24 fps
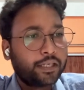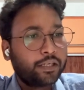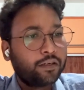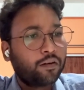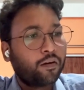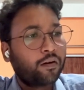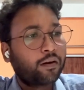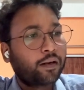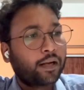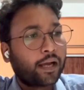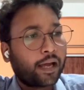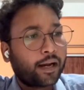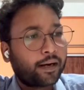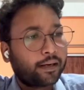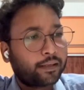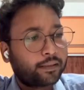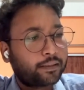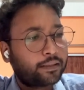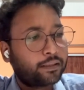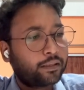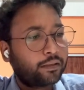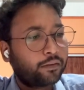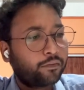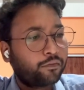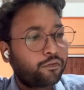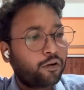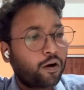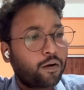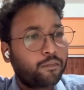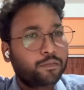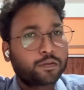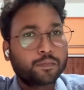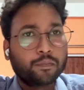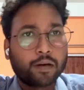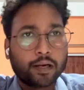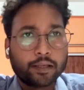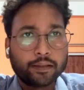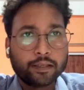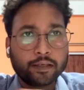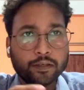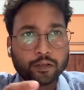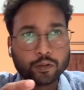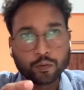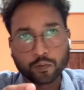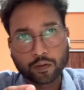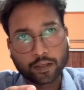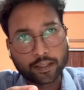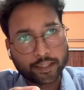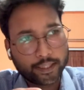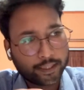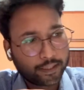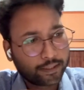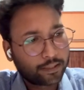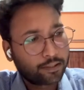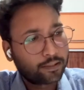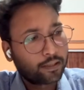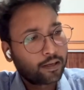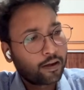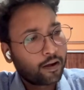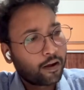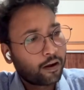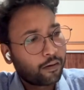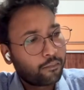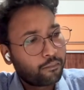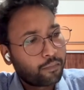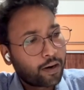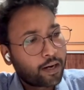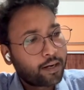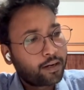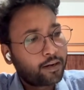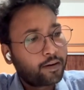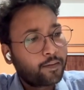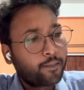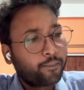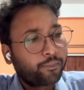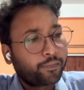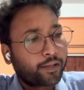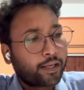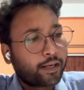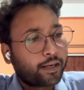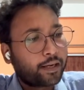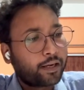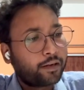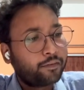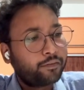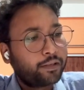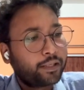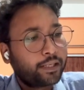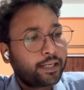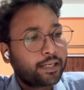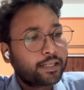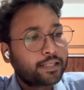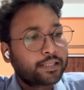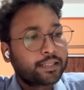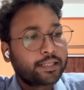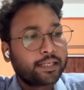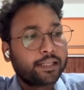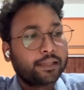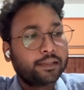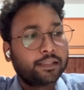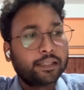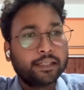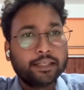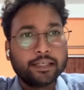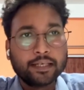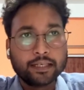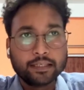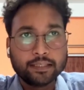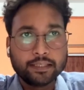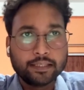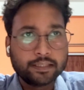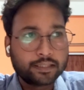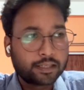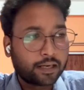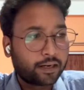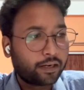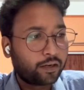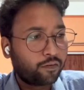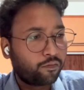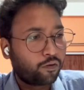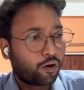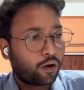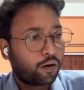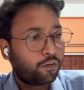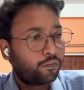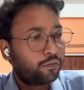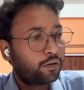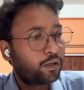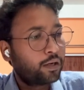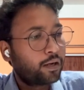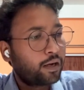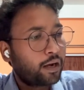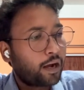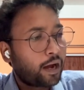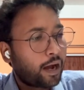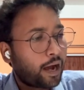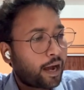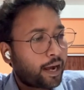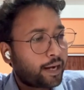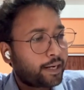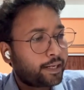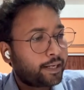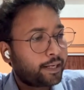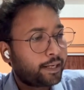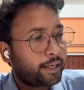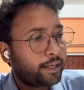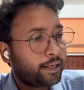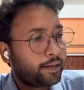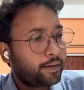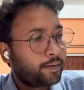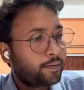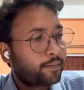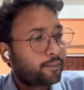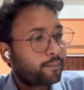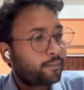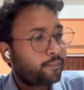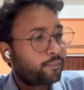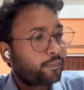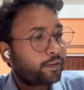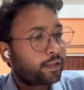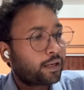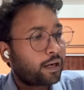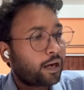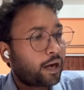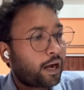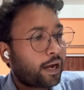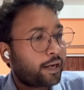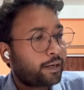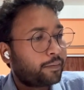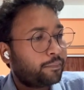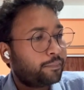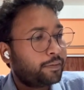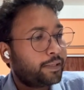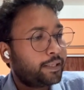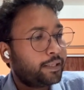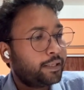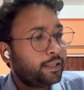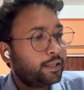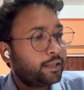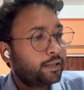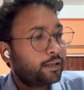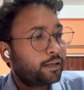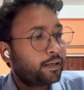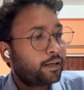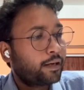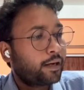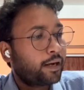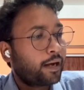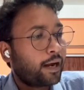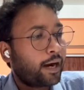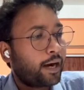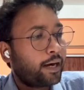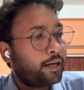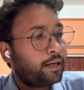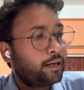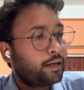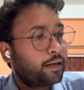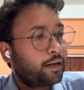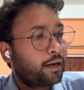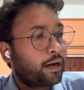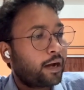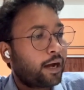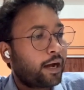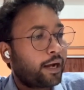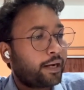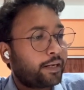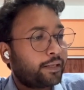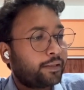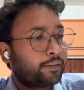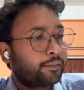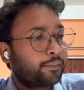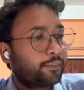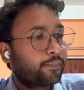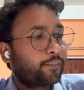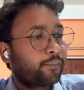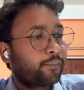or character forms by the two alleles, but here we can see three alleles are involved: IA, IB, and I.